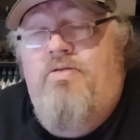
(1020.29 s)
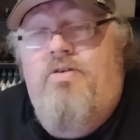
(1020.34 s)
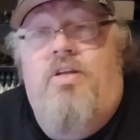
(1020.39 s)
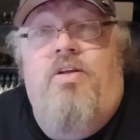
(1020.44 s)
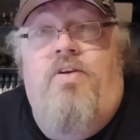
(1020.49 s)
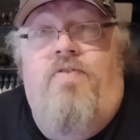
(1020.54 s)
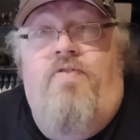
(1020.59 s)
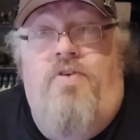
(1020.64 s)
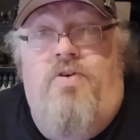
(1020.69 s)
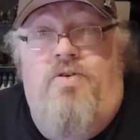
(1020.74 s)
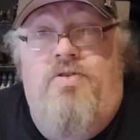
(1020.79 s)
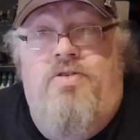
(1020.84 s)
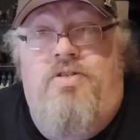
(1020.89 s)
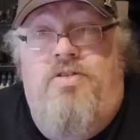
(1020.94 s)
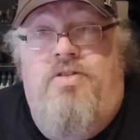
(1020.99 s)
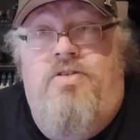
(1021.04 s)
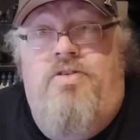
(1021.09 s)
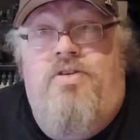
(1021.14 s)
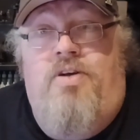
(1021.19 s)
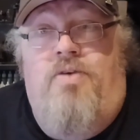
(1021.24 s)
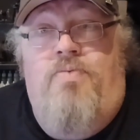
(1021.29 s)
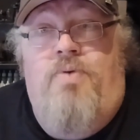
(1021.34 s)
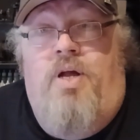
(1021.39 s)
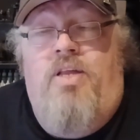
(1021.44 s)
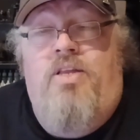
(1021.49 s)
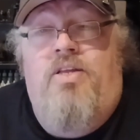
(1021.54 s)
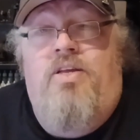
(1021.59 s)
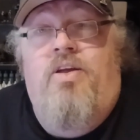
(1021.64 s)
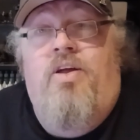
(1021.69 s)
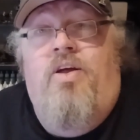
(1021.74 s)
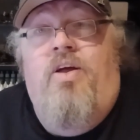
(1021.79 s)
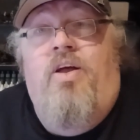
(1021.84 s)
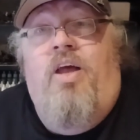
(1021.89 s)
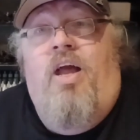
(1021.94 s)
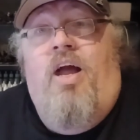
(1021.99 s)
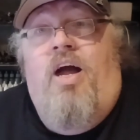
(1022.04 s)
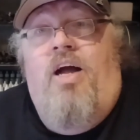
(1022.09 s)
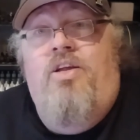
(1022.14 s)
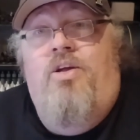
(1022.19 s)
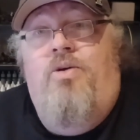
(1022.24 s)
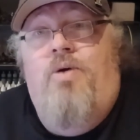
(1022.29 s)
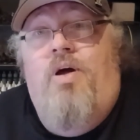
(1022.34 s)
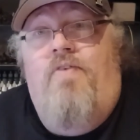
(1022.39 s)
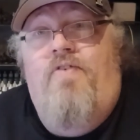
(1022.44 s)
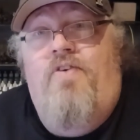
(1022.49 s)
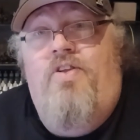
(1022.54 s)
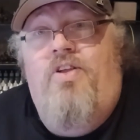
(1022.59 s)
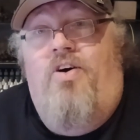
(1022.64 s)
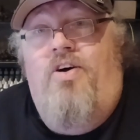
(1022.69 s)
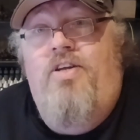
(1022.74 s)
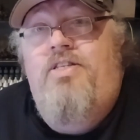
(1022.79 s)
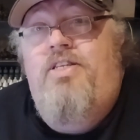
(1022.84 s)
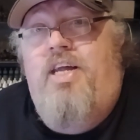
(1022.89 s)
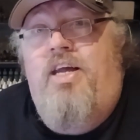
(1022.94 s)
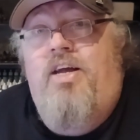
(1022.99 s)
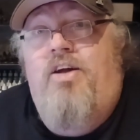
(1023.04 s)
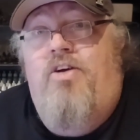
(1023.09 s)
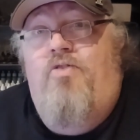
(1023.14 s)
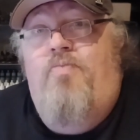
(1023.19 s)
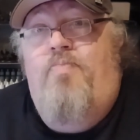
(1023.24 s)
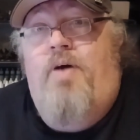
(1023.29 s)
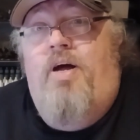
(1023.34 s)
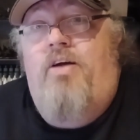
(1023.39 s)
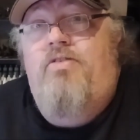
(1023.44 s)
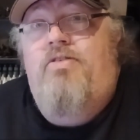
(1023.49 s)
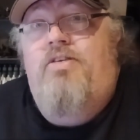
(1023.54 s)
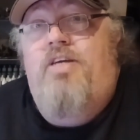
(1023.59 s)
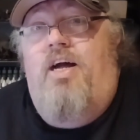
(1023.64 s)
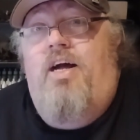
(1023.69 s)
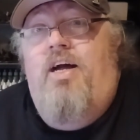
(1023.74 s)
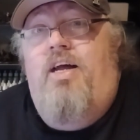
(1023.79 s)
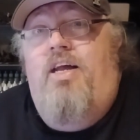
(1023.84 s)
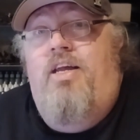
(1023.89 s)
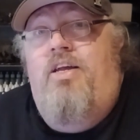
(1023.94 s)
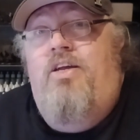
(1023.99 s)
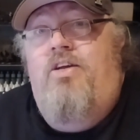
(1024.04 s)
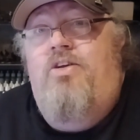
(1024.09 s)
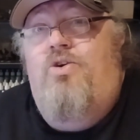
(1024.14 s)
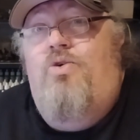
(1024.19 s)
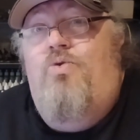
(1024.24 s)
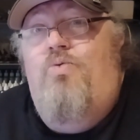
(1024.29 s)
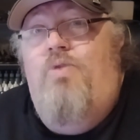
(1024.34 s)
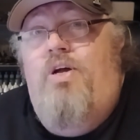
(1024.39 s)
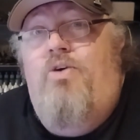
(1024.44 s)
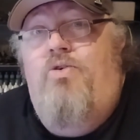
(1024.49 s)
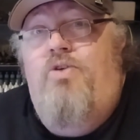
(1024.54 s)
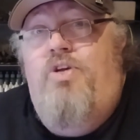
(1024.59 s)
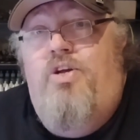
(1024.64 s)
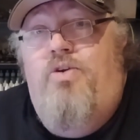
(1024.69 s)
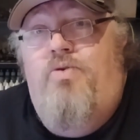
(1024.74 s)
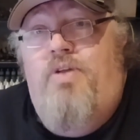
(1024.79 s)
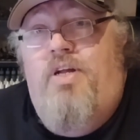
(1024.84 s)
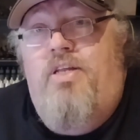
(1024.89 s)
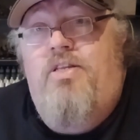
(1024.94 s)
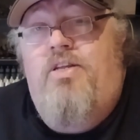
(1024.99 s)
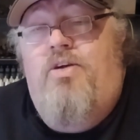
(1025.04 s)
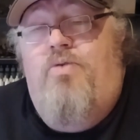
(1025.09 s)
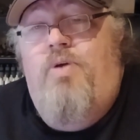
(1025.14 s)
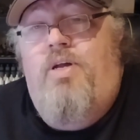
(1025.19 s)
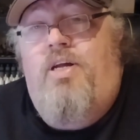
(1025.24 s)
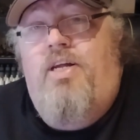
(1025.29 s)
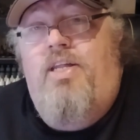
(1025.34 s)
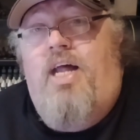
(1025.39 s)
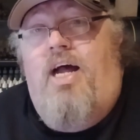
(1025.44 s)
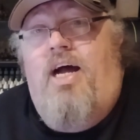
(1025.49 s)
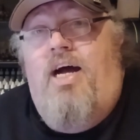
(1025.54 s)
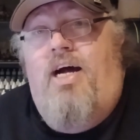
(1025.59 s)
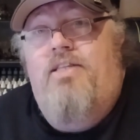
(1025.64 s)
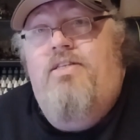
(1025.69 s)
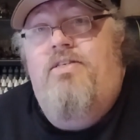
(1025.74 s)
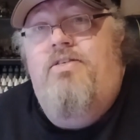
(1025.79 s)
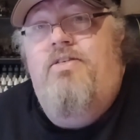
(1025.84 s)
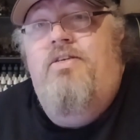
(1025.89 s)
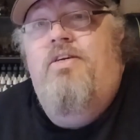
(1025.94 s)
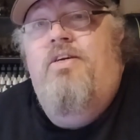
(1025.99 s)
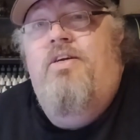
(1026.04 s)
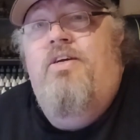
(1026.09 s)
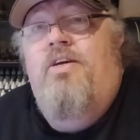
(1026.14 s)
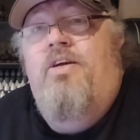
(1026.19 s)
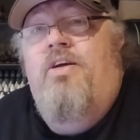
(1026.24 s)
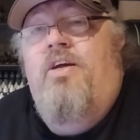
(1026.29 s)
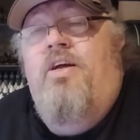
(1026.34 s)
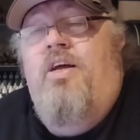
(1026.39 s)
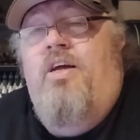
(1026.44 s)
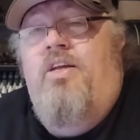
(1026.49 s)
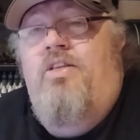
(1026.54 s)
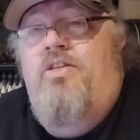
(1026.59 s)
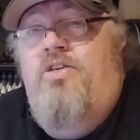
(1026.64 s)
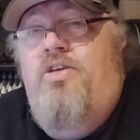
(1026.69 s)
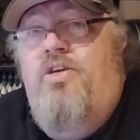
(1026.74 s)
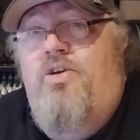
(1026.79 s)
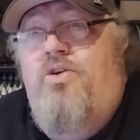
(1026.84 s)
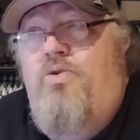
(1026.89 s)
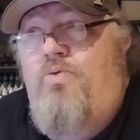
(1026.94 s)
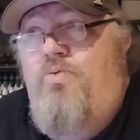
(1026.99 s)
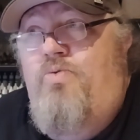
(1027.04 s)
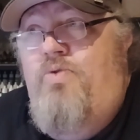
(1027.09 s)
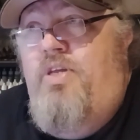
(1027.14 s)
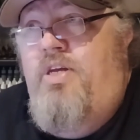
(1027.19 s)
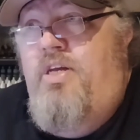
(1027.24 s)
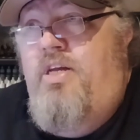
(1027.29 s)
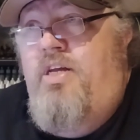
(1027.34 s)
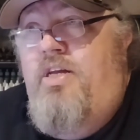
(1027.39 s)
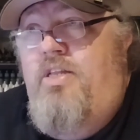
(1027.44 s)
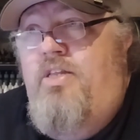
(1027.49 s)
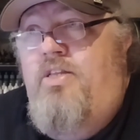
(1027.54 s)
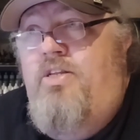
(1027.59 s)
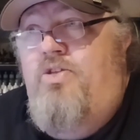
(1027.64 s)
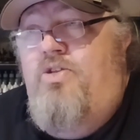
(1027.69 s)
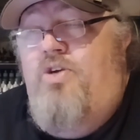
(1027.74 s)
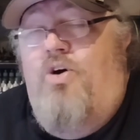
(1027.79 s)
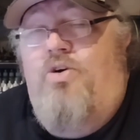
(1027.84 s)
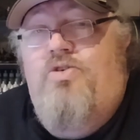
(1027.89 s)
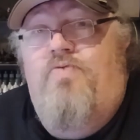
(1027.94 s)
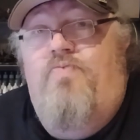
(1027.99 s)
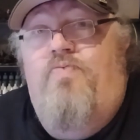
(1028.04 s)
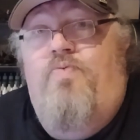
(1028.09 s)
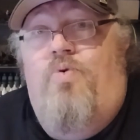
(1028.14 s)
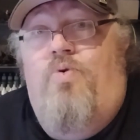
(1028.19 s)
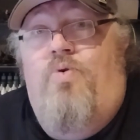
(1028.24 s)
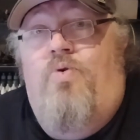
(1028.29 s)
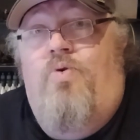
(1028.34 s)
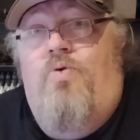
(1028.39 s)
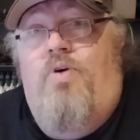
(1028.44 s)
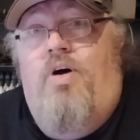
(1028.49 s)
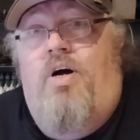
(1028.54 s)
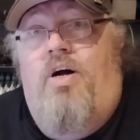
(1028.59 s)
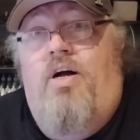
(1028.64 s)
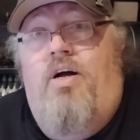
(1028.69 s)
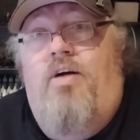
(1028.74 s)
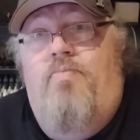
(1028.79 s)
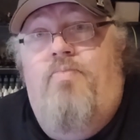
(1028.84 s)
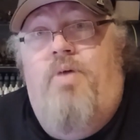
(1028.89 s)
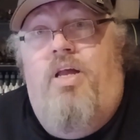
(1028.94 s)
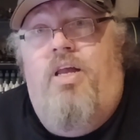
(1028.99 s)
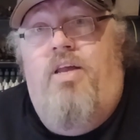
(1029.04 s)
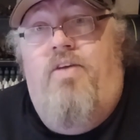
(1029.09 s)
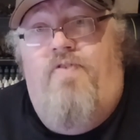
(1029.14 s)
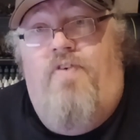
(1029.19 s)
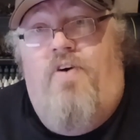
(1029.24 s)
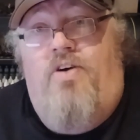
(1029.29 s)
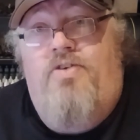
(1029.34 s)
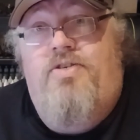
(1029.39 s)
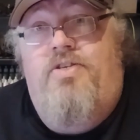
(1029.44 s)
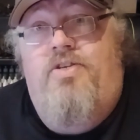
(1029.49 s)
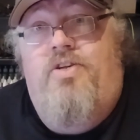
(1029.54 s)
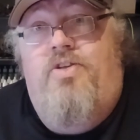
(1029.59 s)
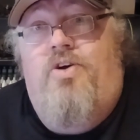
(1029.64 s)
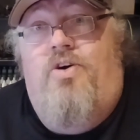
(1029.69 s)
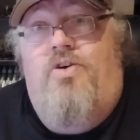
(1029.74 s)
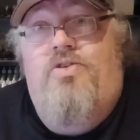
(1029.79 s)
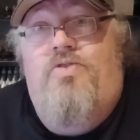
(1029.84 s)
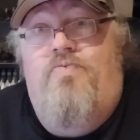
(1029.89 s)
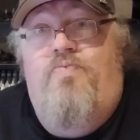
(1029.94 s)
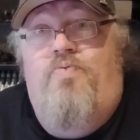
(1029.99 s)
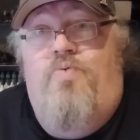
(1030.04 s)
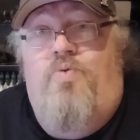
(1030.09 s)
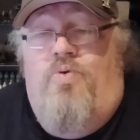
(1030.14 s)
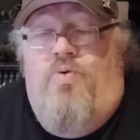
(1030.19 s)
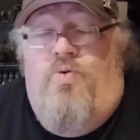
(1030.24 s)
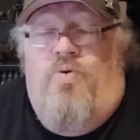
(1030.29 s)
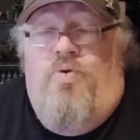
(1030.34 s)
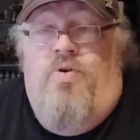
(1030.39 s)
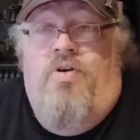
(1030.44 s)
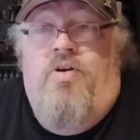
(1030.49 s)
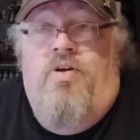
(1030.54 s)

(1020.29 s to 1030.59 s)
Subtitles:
and if you're so keen, and you have an idea about a cool little unit that we could add to the Dogs of War ethos and the Dogs of War